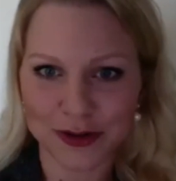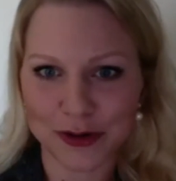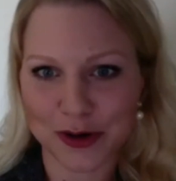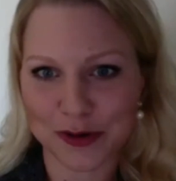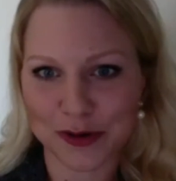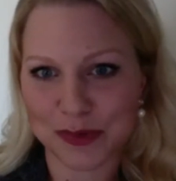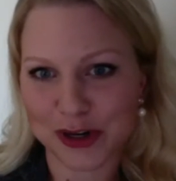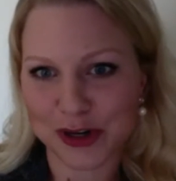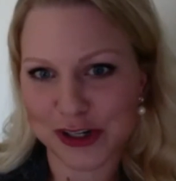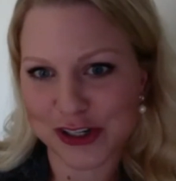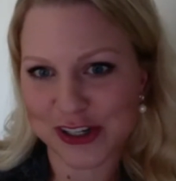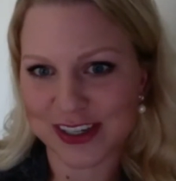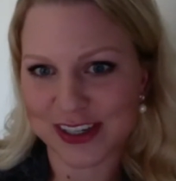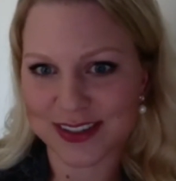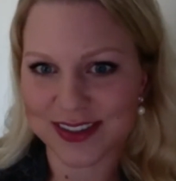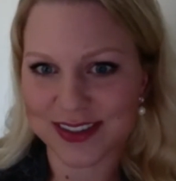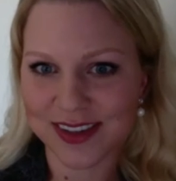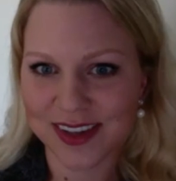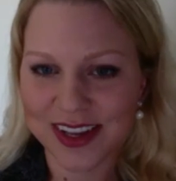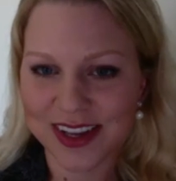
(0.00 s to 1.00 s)
or
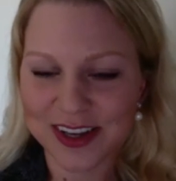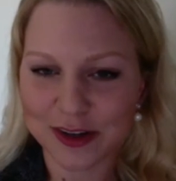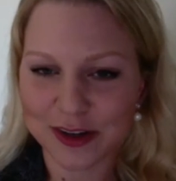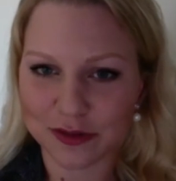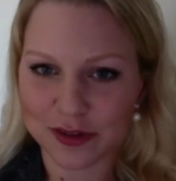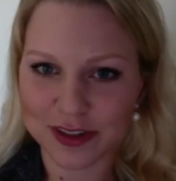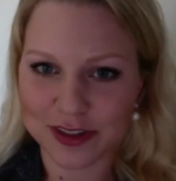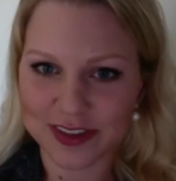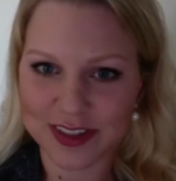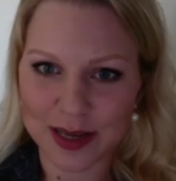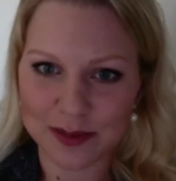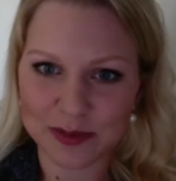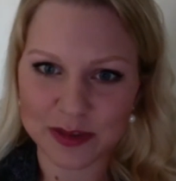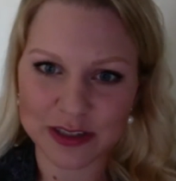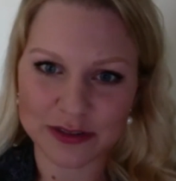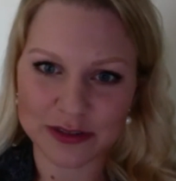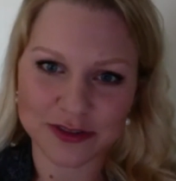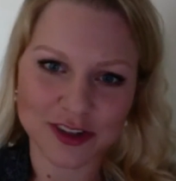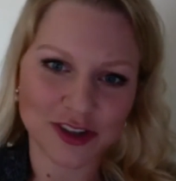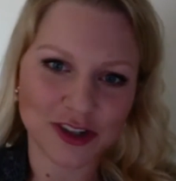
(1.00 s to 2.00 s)
purchase different types
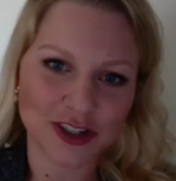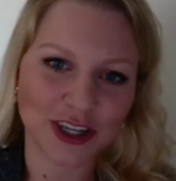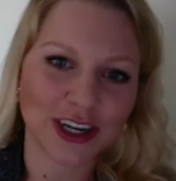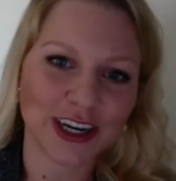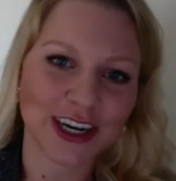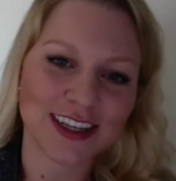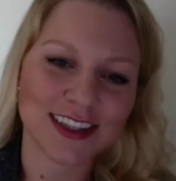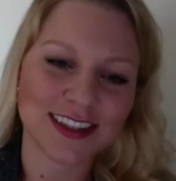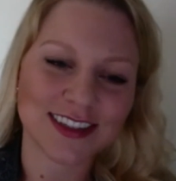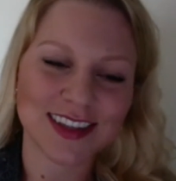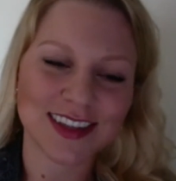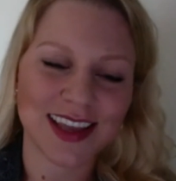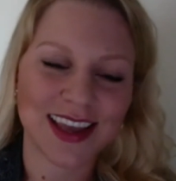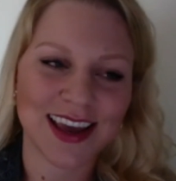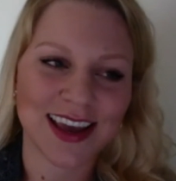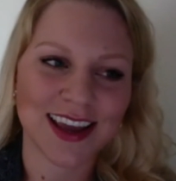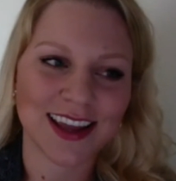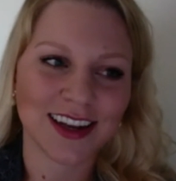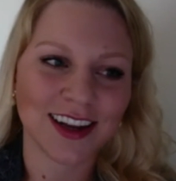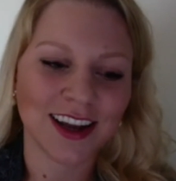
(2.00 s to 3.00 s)
of insurance.
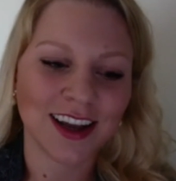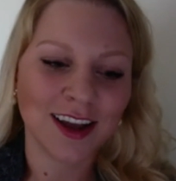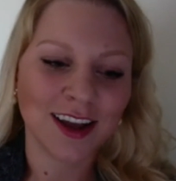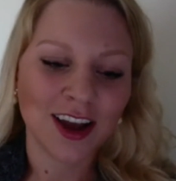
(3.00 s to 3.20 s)
And